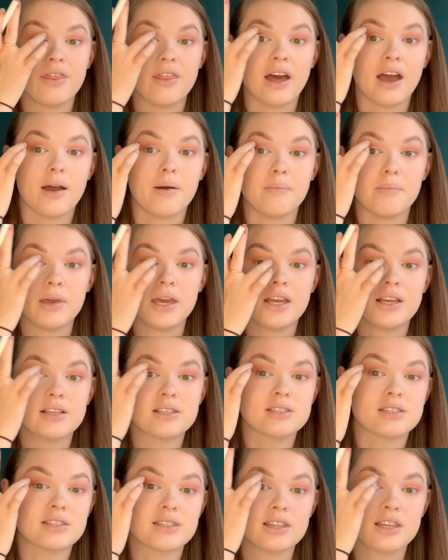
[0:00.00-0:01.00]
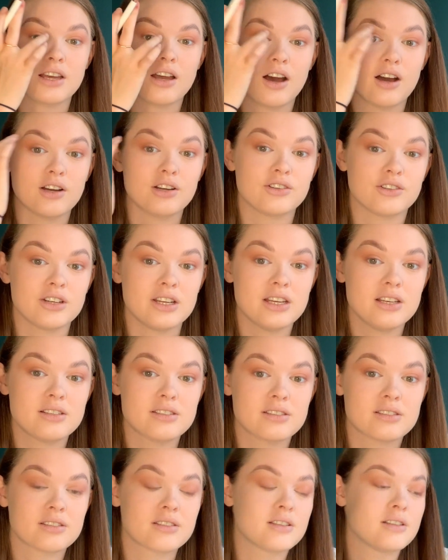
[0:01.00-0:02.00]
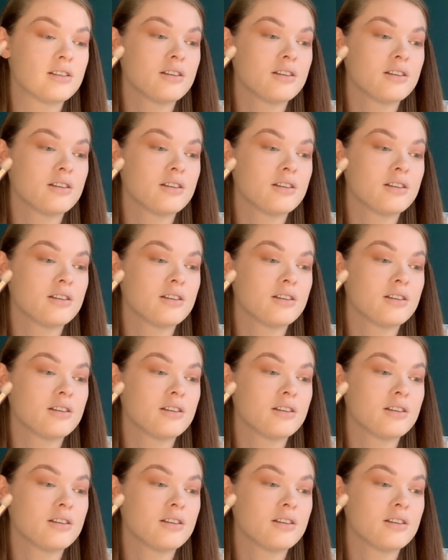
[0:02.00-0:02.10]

that makes the cut crease.